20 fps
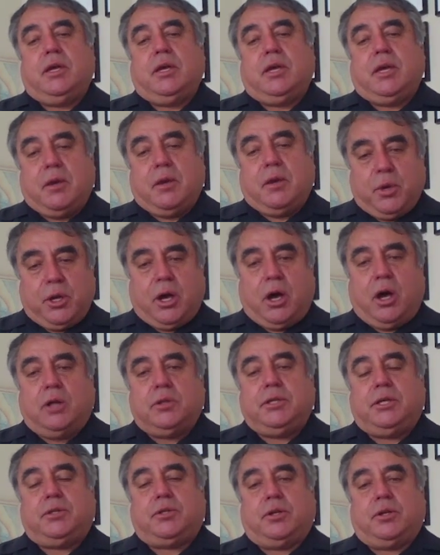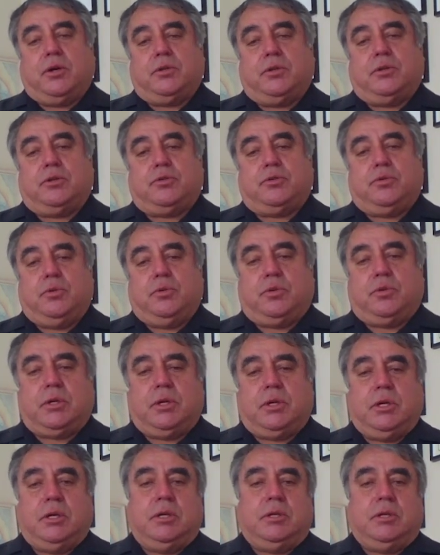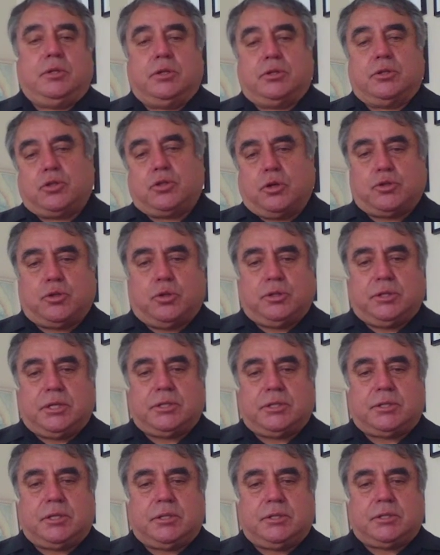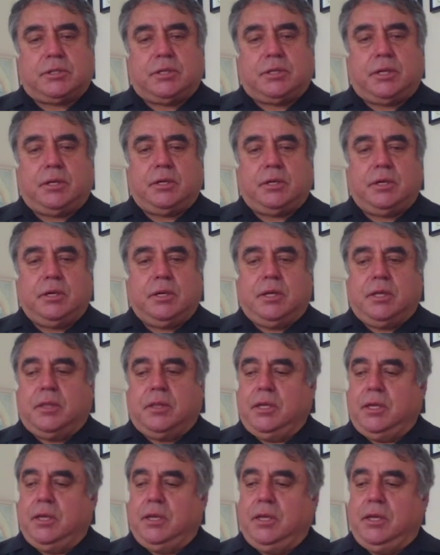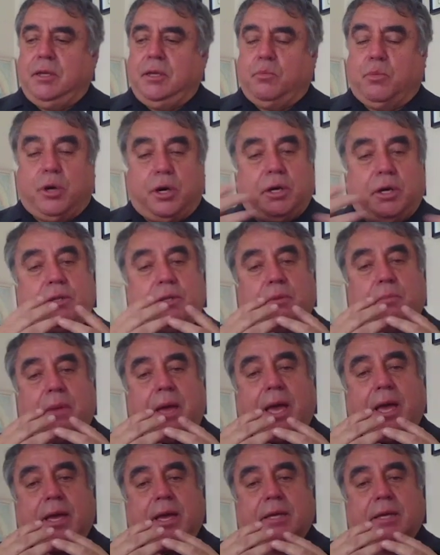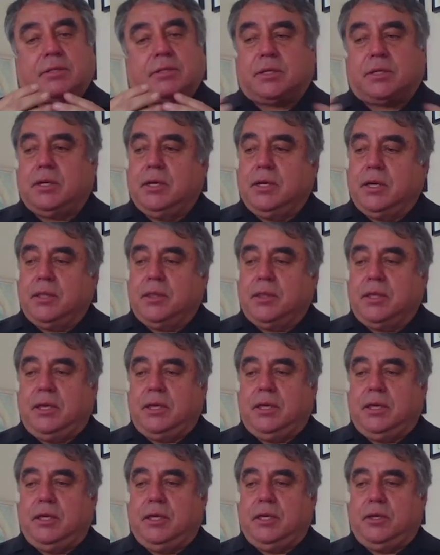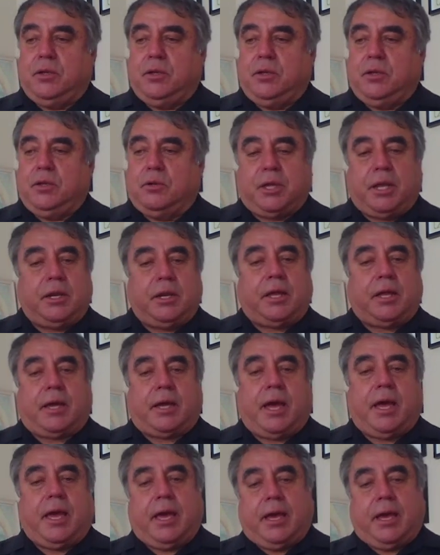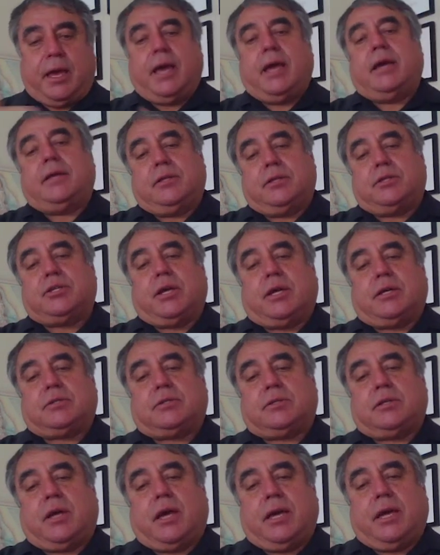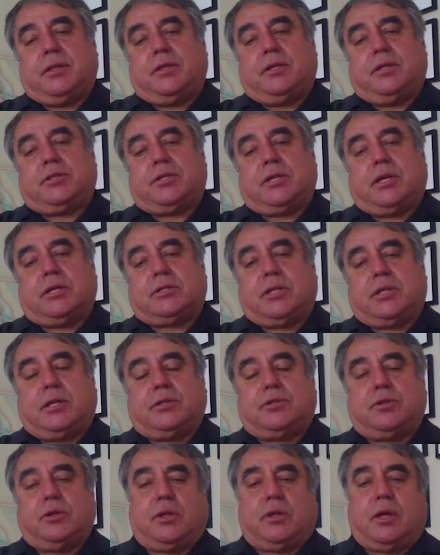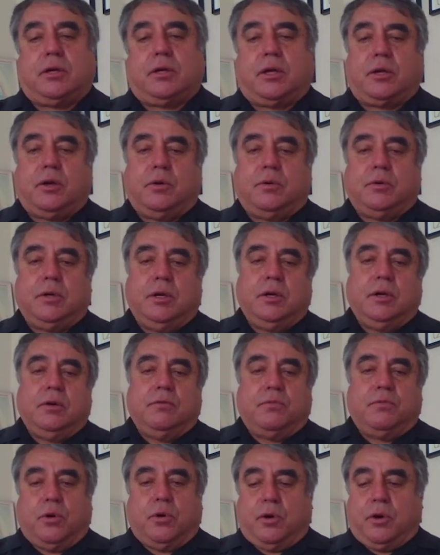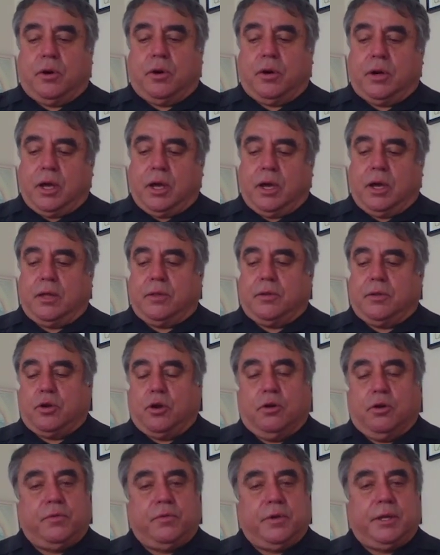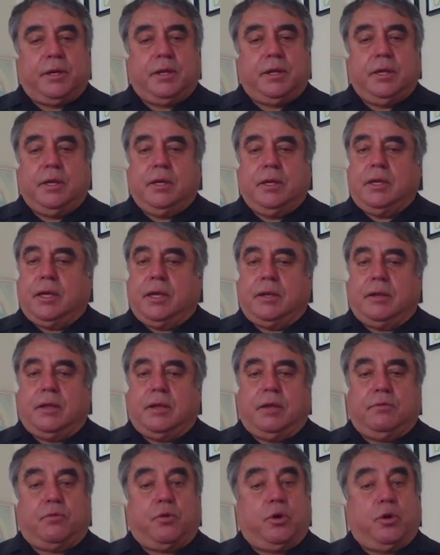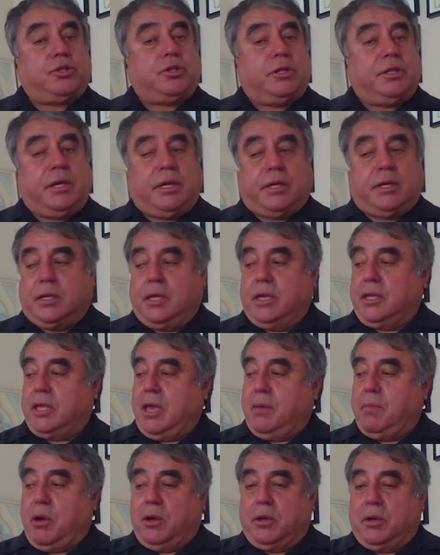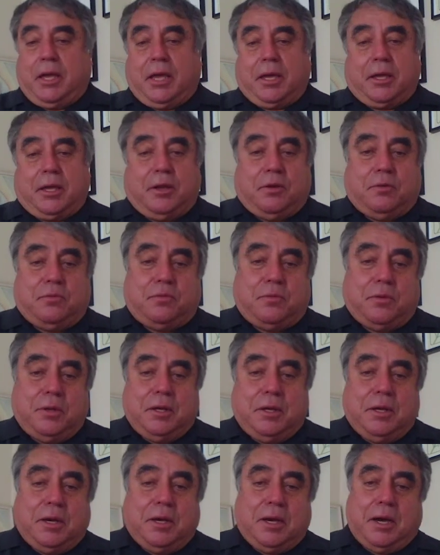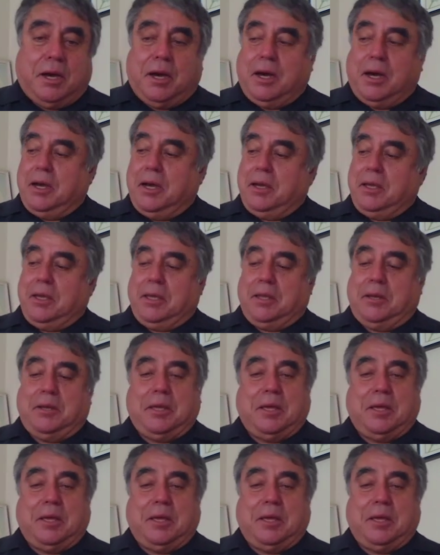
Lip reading: and we all need to know the truth. The social distancing, the wearing the mask, getting, like I had the test. I had the test not too long ago for COVID, and fortunately it came out negative. I